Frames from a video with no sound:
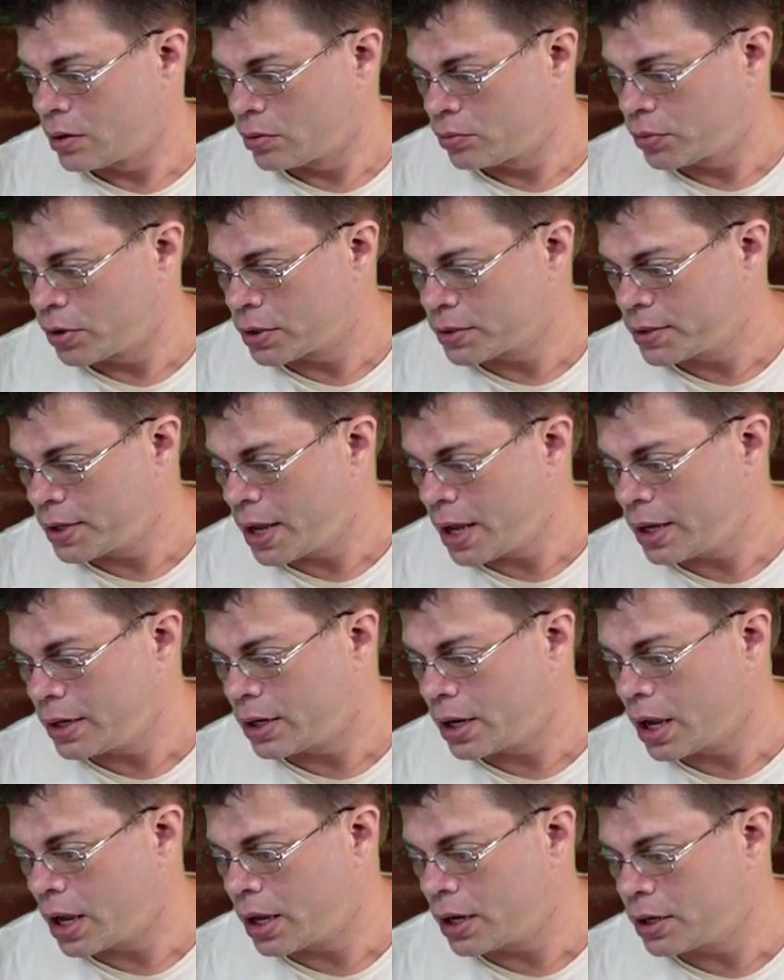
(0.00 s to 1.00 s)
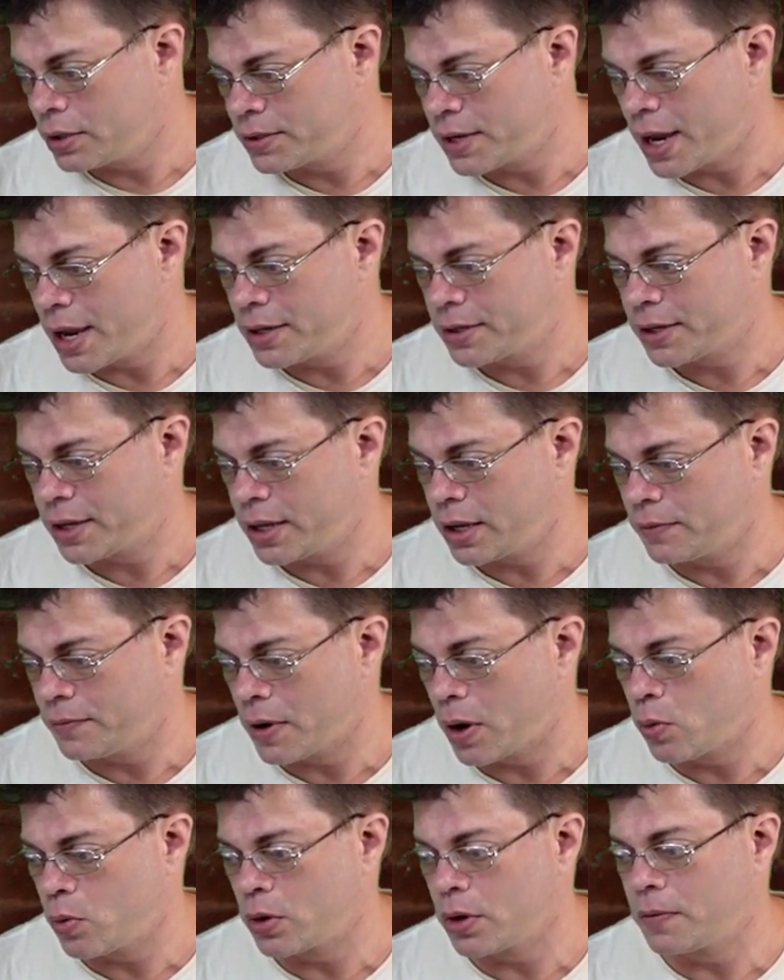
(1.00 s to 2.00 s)
Press that, and it's asking if
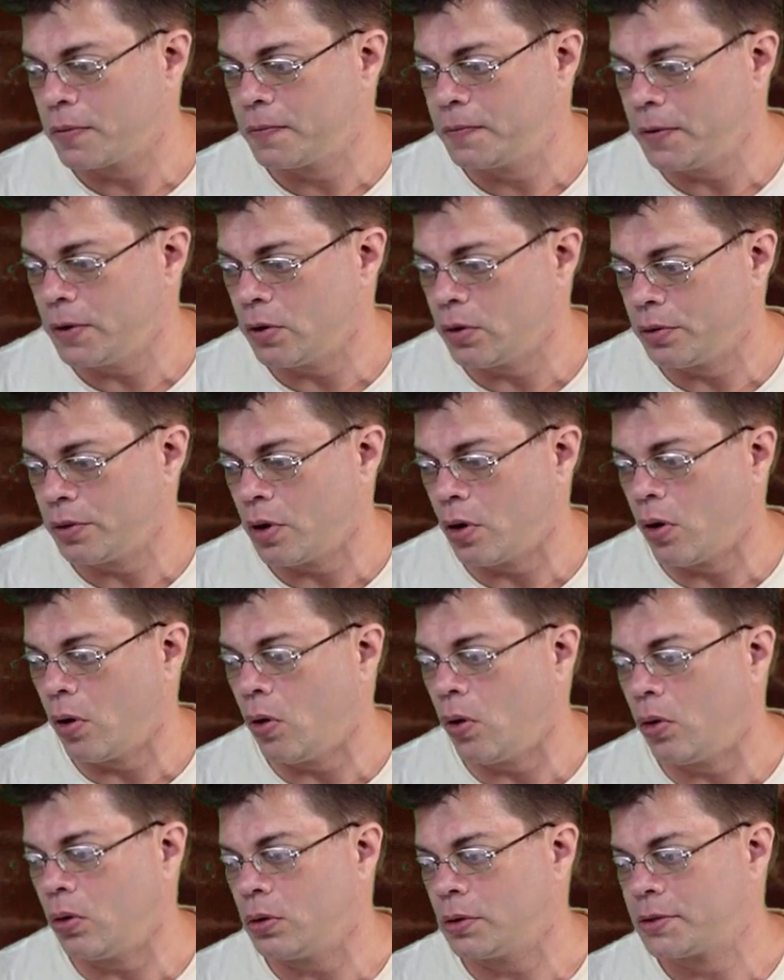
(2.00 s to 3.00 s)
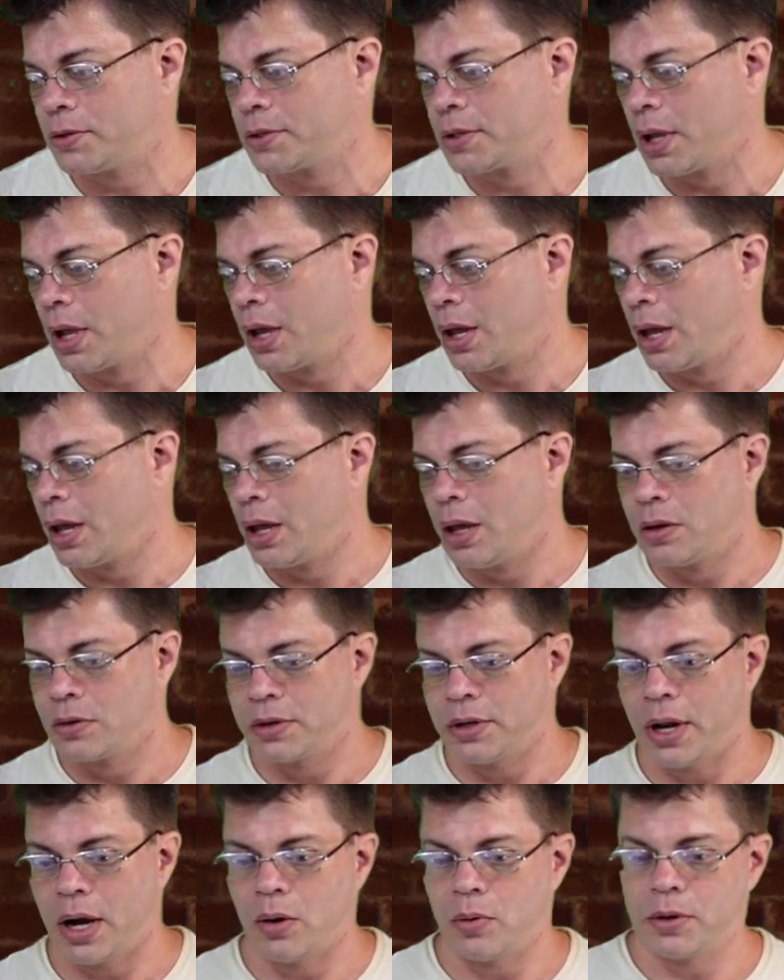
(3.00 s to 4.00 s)
I want to fill the holes. So
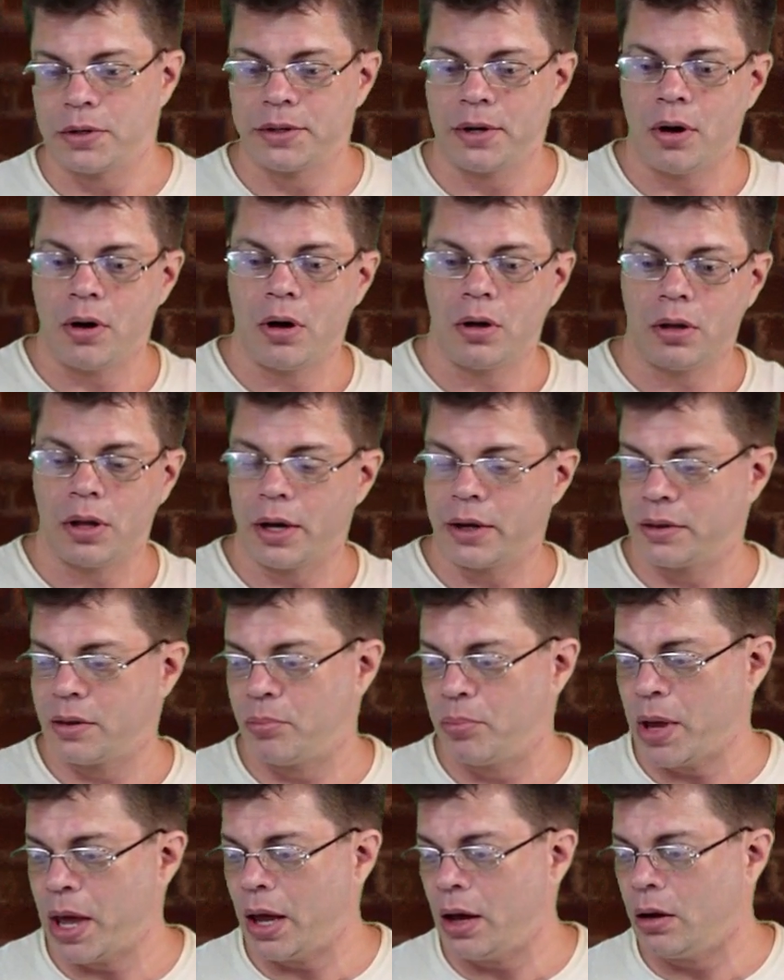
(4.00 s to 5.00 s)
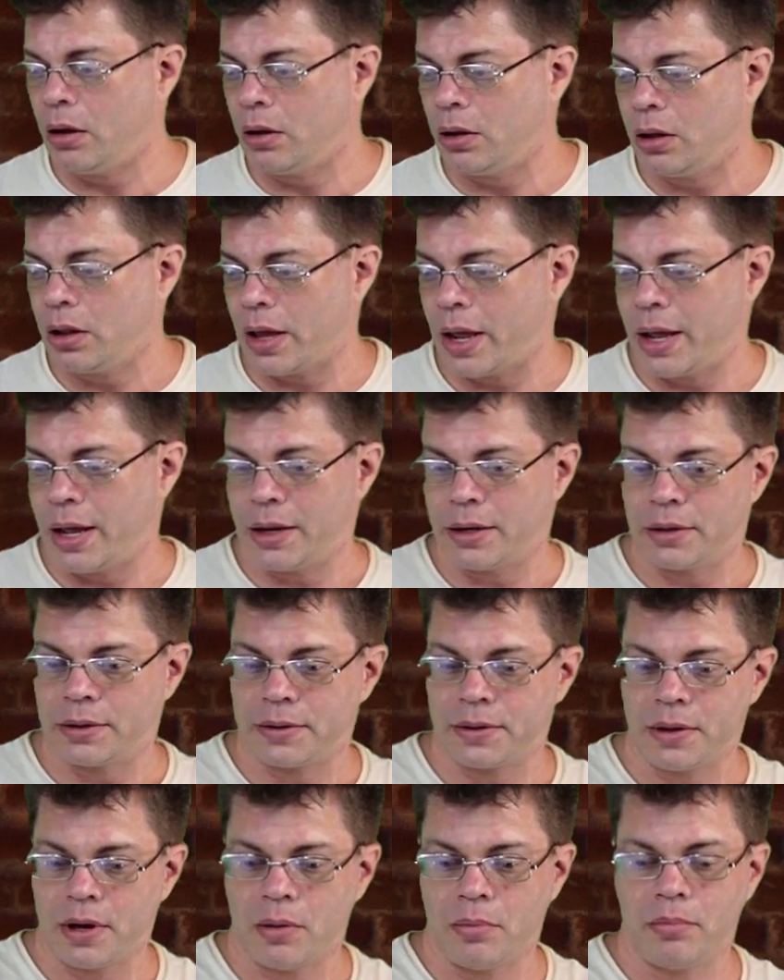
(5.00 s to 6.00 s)
now we saw like the bell and
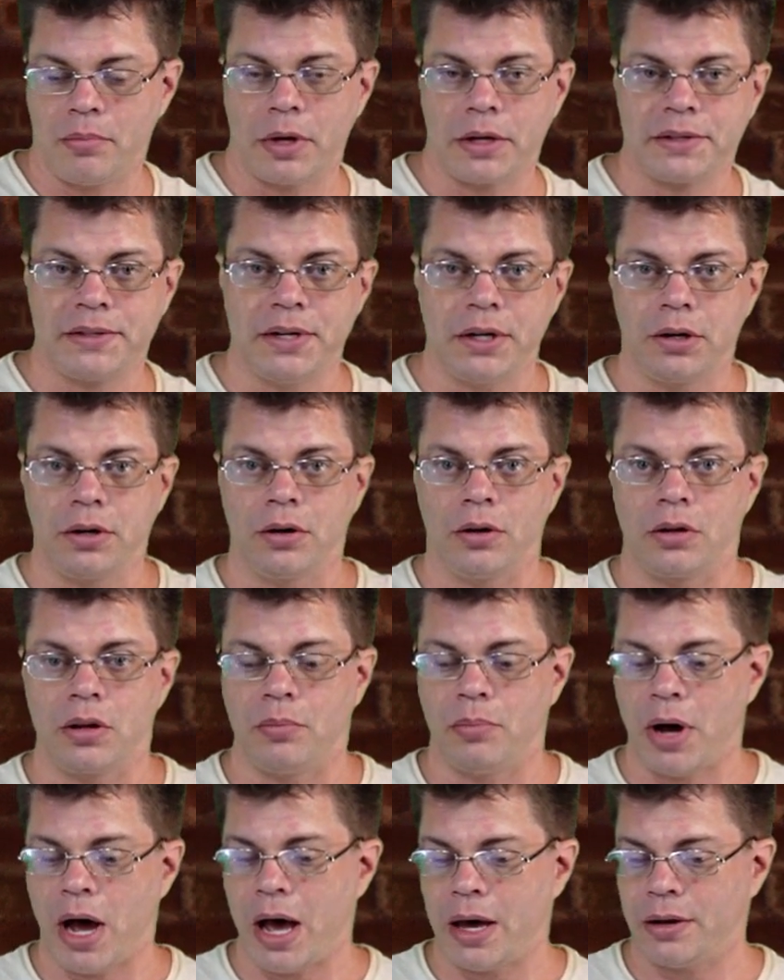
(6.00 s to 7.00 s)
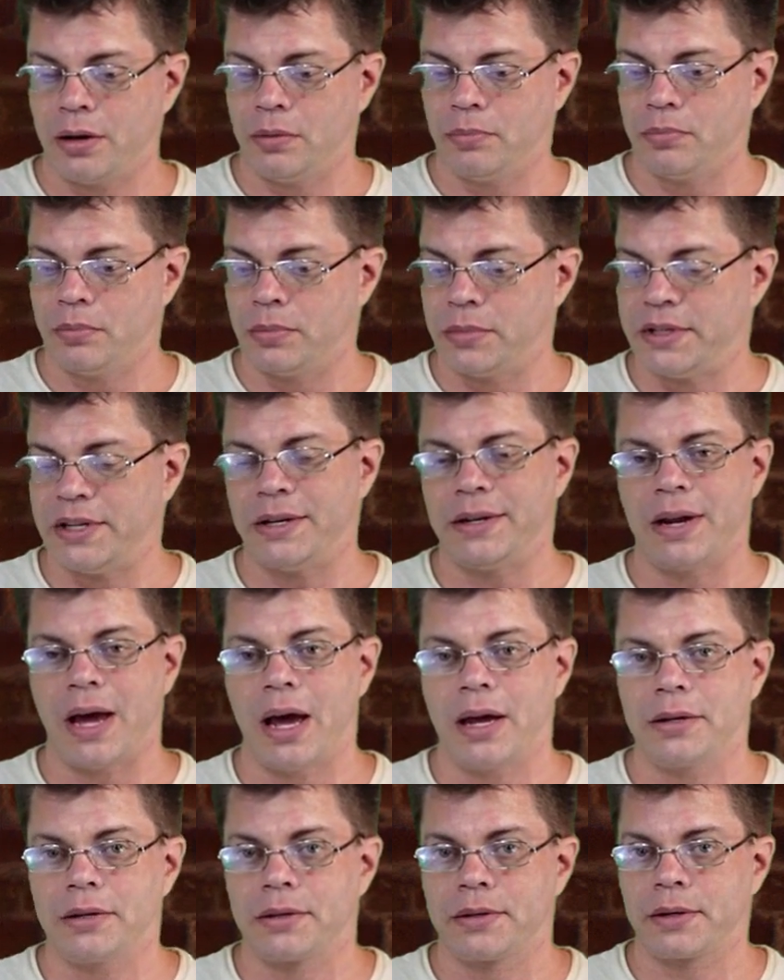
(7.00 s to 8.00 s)
the sticker on the bottom did
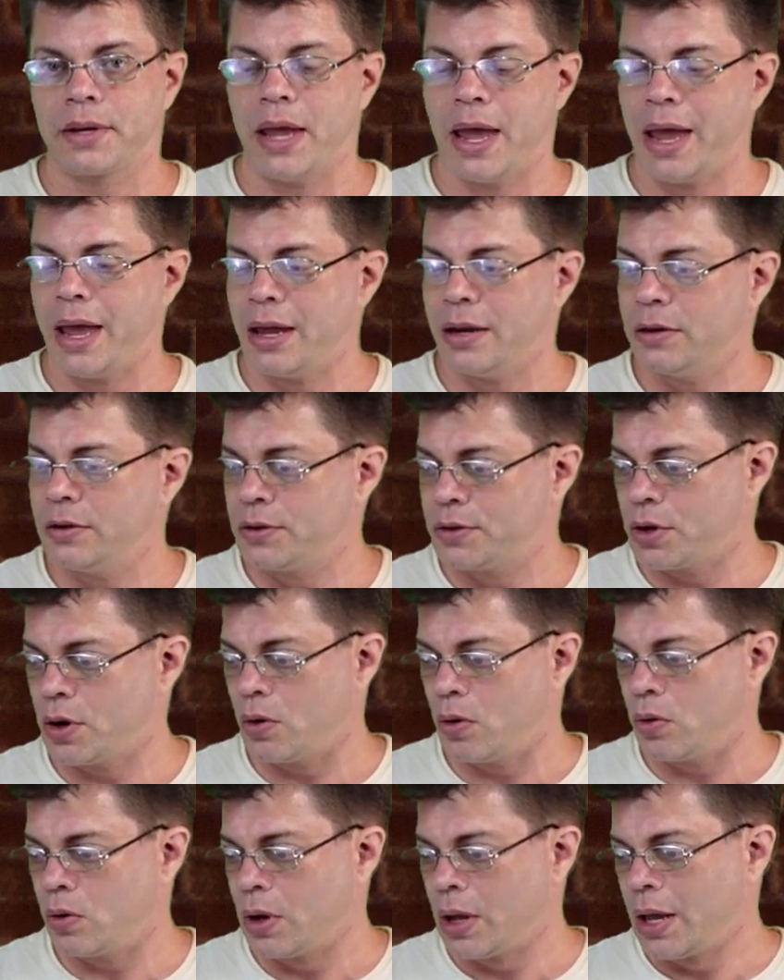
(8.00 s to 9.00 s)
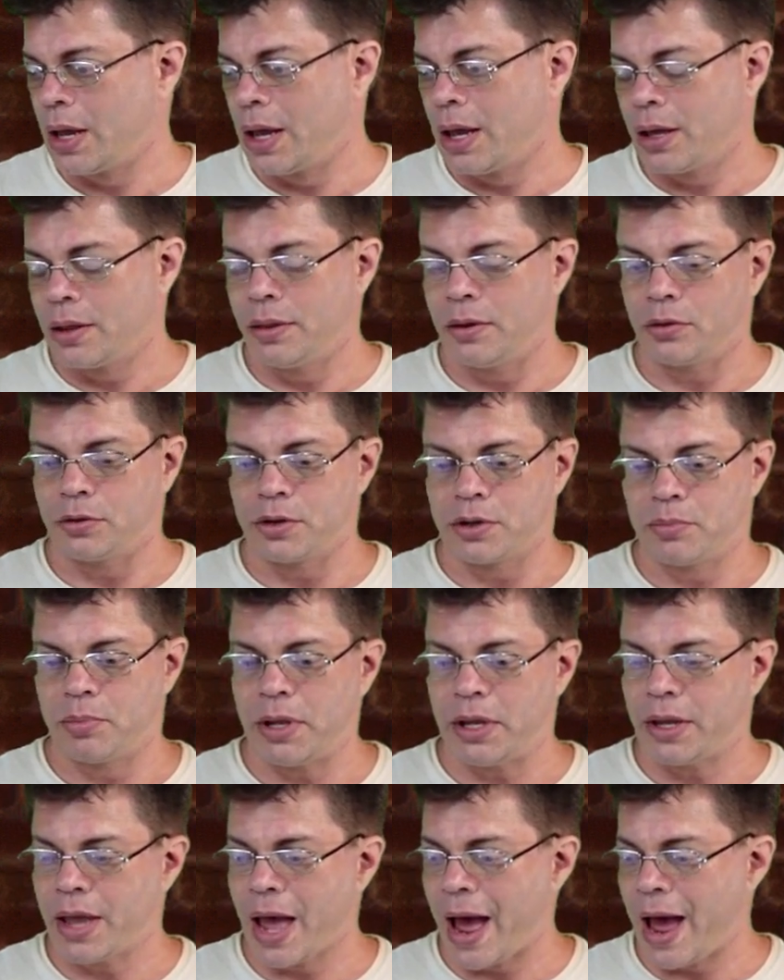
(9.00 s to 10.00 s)
not scan, so they'll just
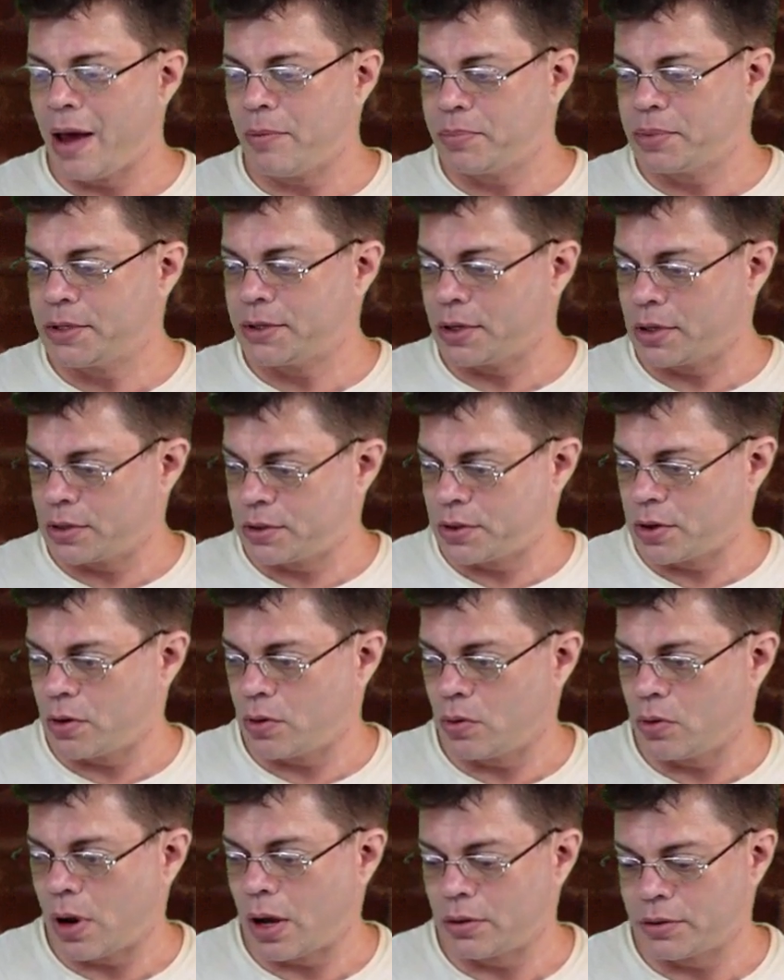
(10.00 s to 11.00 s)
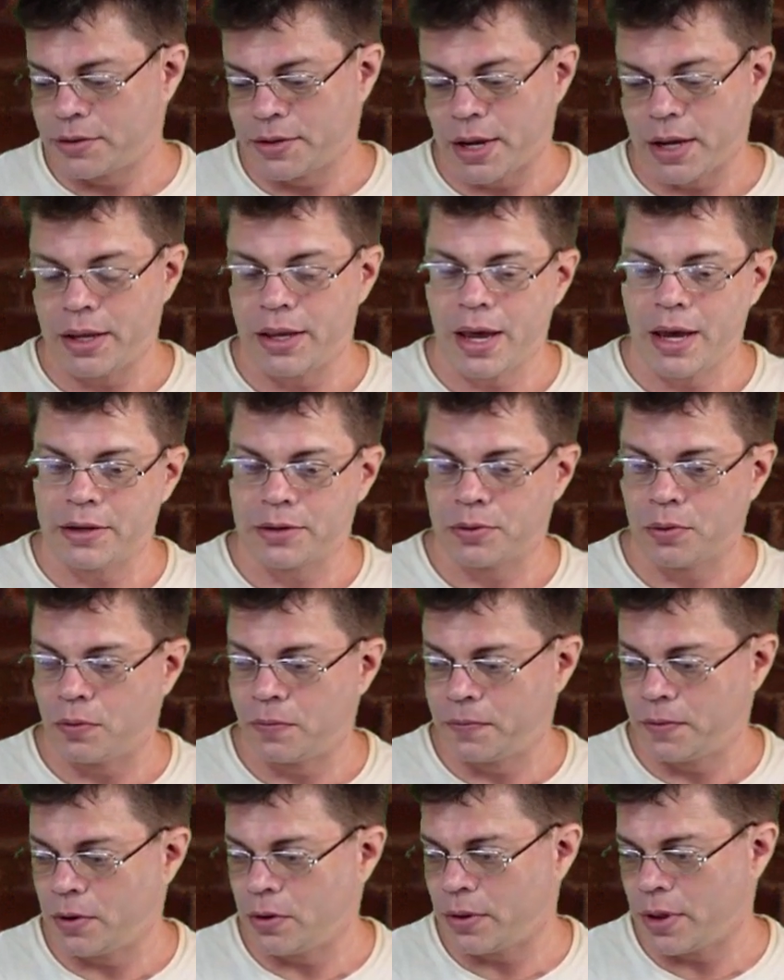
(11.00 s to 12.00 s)
be gaps, and so I'll say yes, we'll
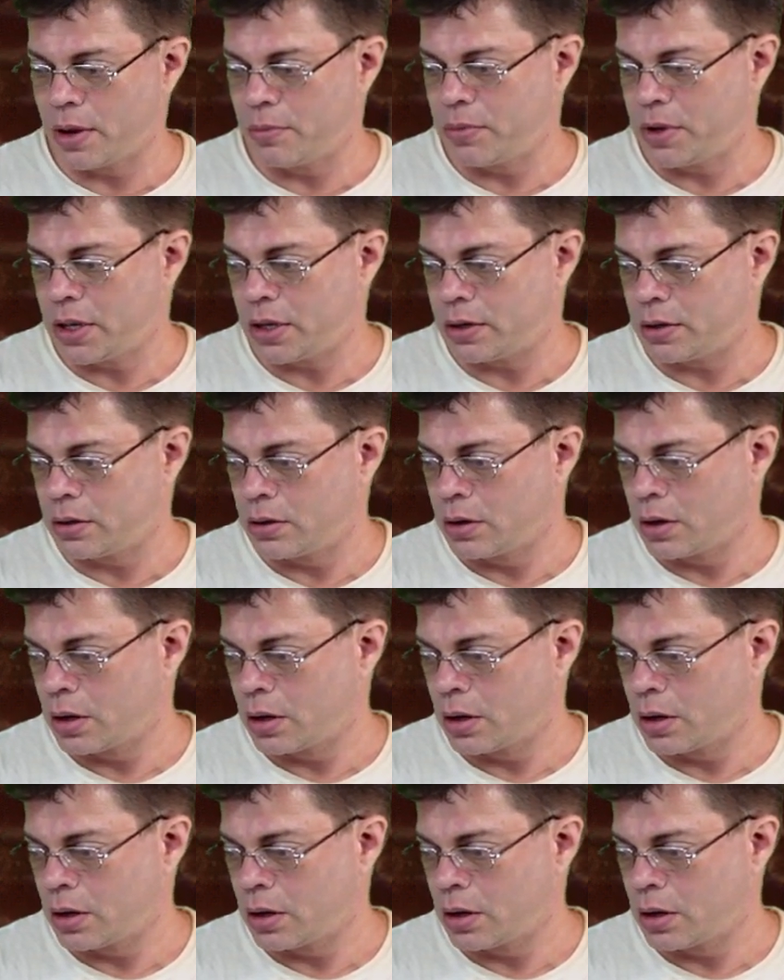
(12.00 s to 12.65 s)
fill them in.